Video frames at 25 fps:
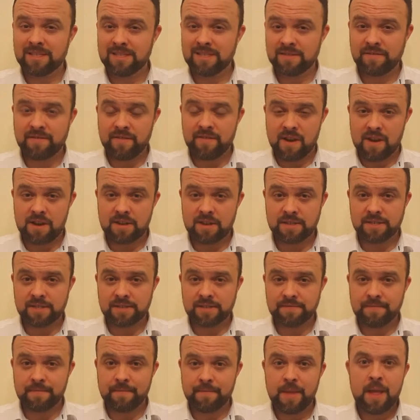the business
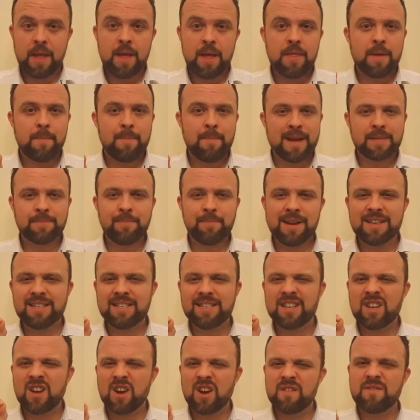first. The best
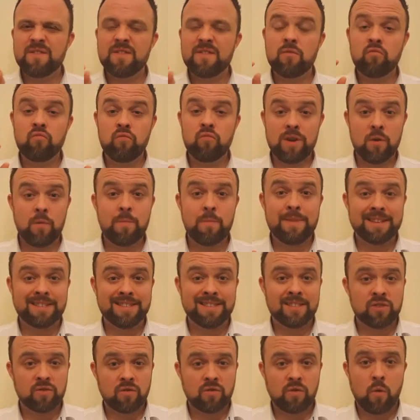place to go for the real
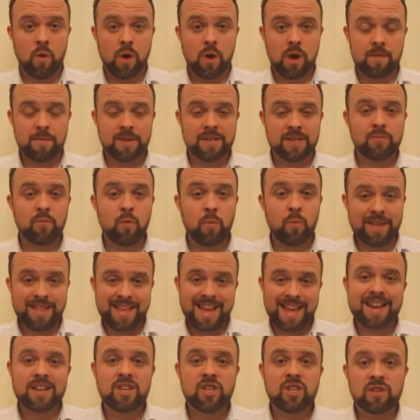business requirements will
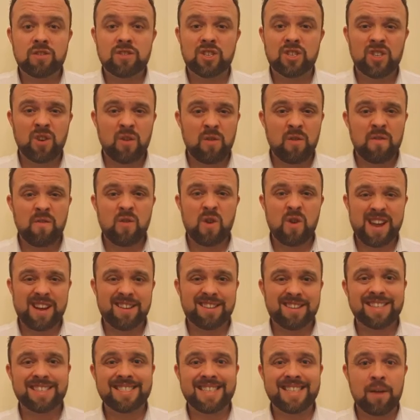be the end users who
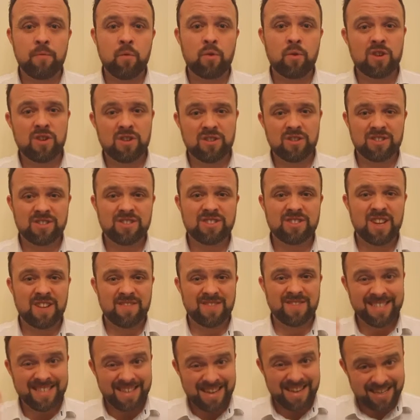fully understand what the goods and
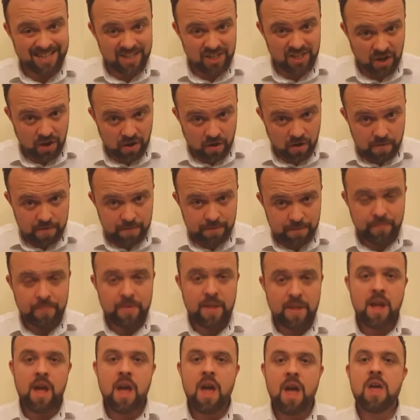services need to do.
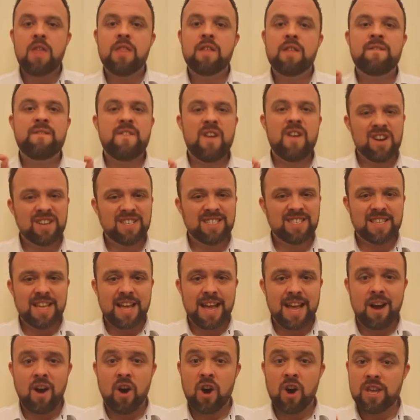The first
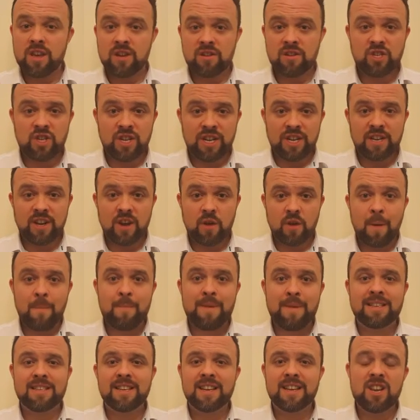thing I usually do
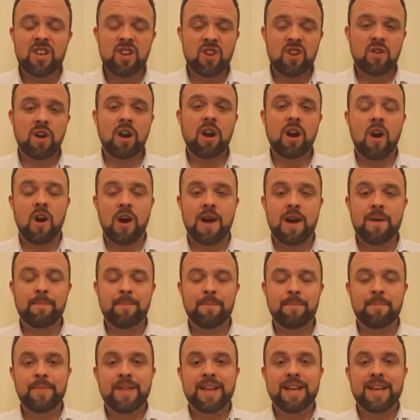when meeting a new
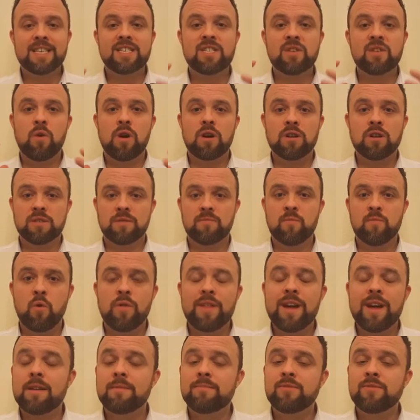client is to ask them
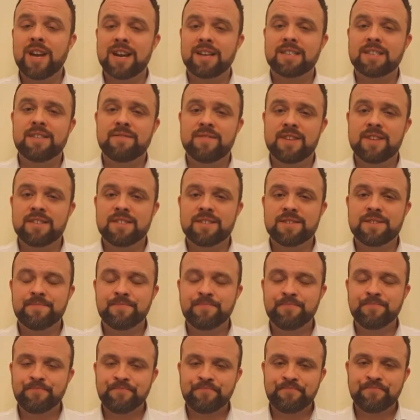what their objective is.
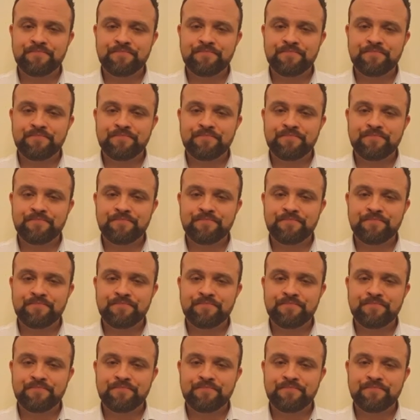